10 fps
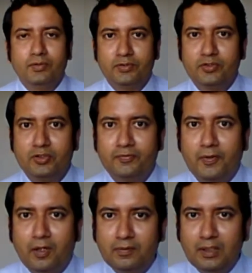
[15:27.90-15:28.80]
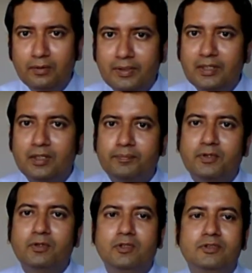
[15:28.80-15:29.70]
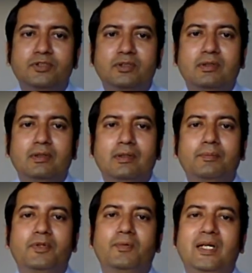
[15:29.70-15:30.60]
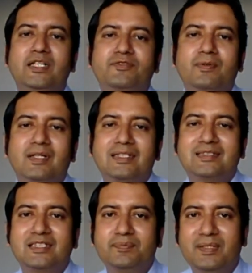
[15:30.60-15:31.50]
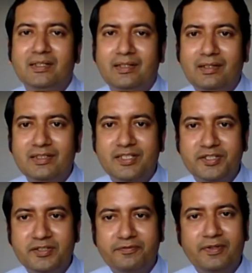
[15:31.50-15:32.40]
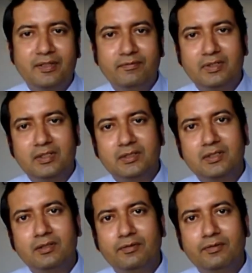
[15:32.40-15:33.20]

So the forward-looking approach provides for assessment and decision frameworks